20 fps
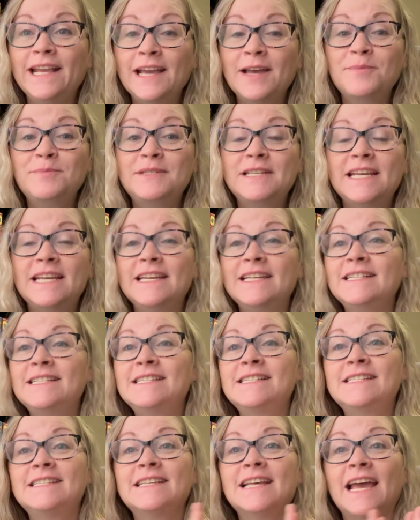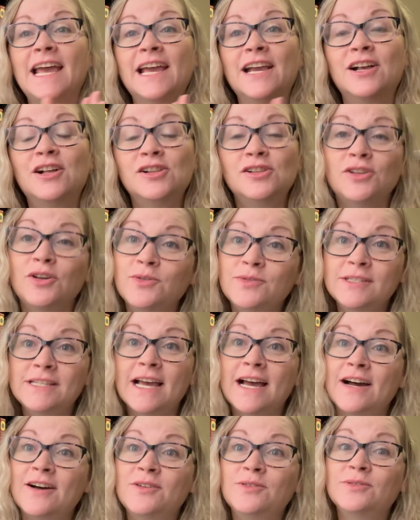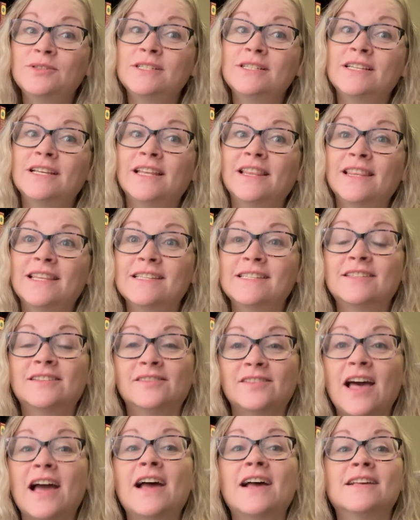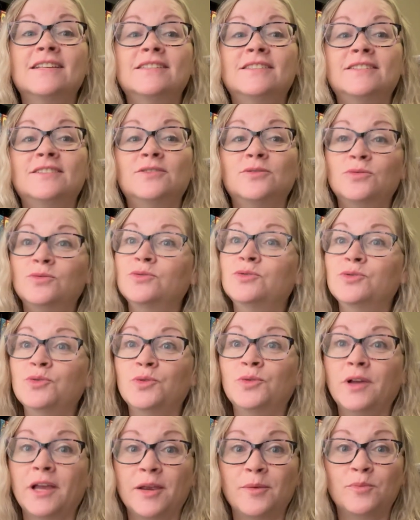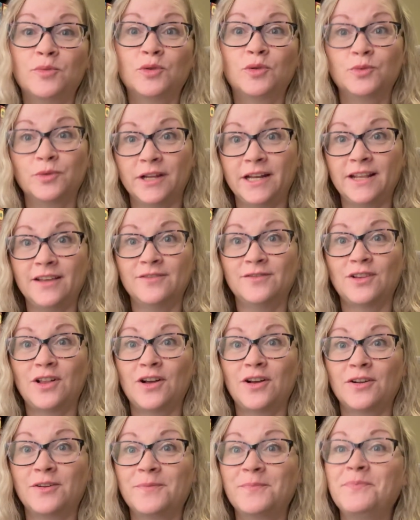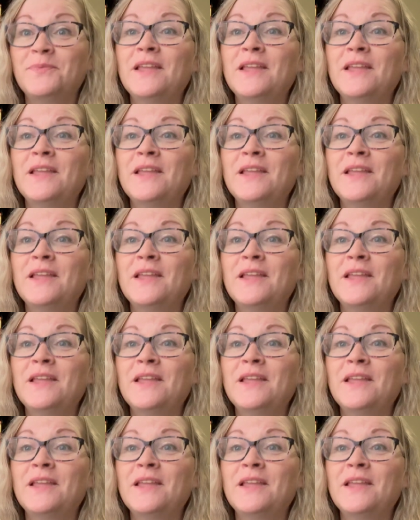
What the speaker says: updates and close out this last Old School April reading vlog.